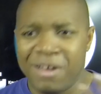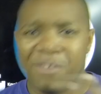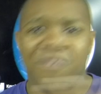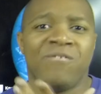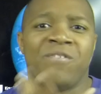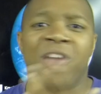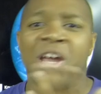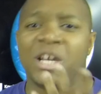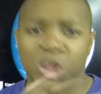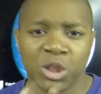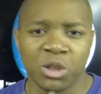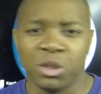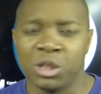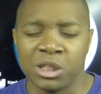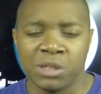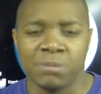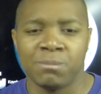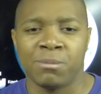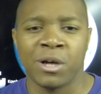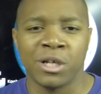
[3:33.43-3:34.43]
facial
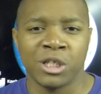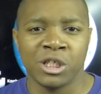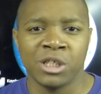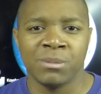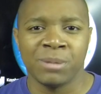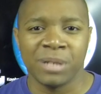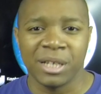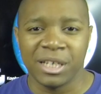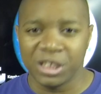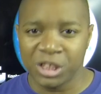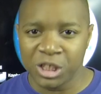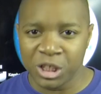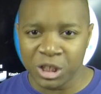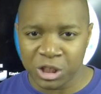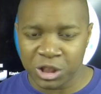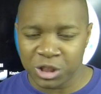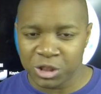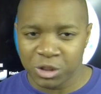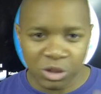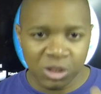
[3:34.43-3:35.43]
expressions, but it
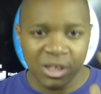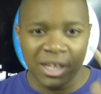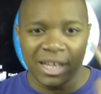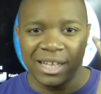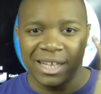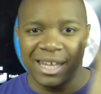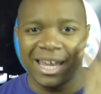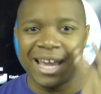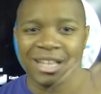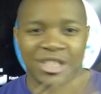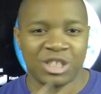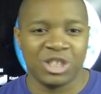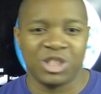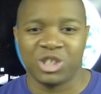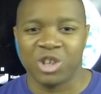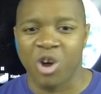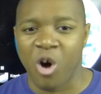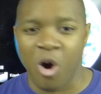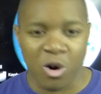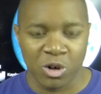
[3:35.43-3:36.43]
just looked like he had
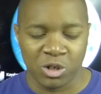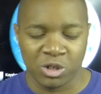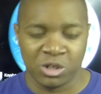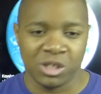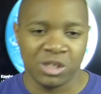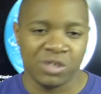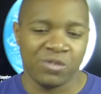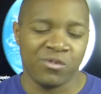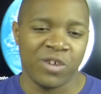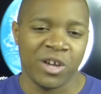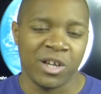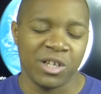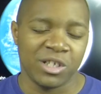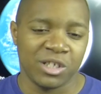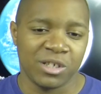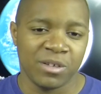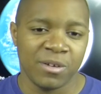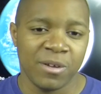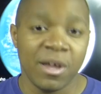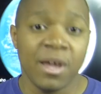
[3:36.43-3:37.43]
scars on his
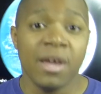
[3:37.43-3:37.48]
face.